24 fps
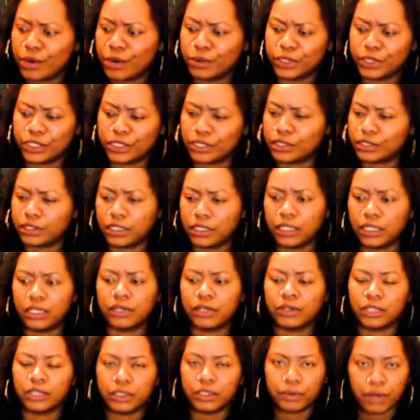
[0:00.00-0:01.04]
which
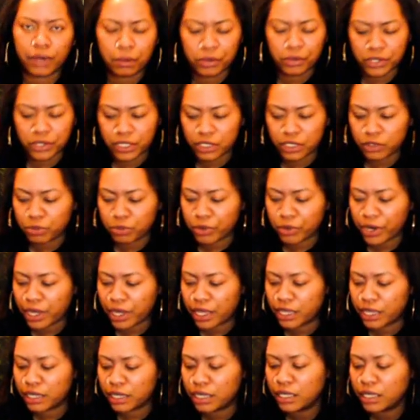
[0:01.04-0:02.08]
literally represents
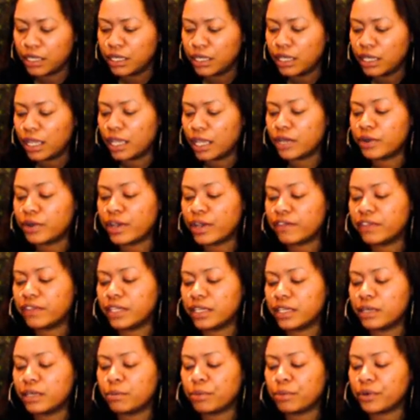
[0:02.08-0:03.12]
pride. And you have
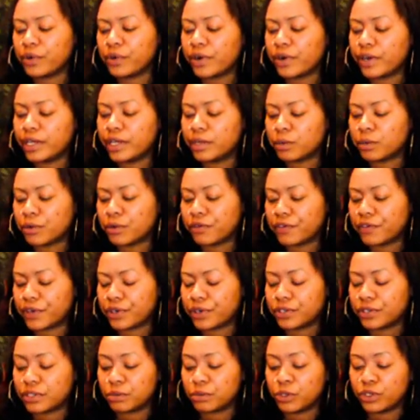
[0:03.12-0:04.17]
the Emperor in
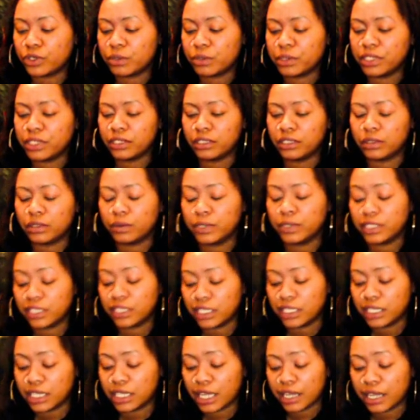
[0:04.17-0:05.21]
reverse. And you could be dealing with
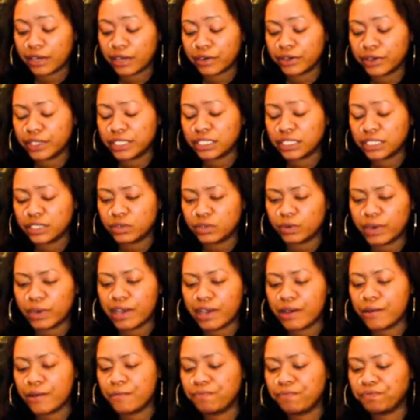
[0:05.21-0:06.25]
an Aries as
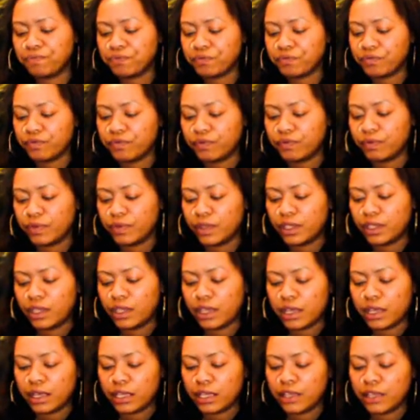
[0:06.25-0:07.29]
well.
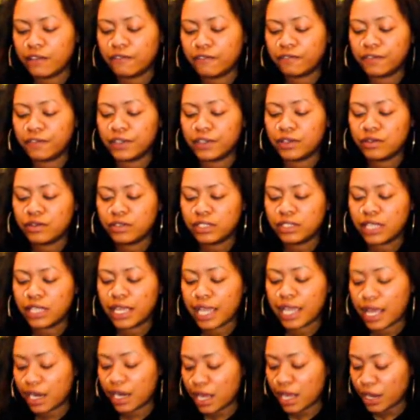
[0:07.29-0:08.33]
Yeah, it feels
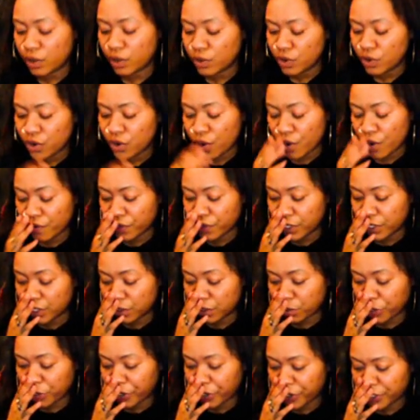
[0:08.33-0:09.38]
like, I don't know if
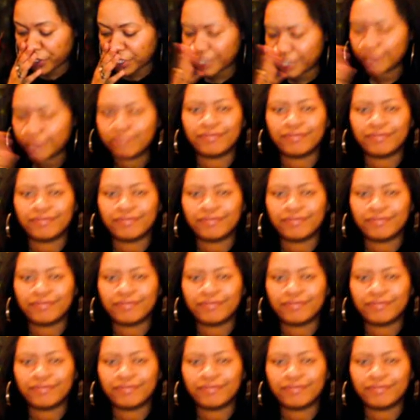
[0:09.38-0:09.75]
this person,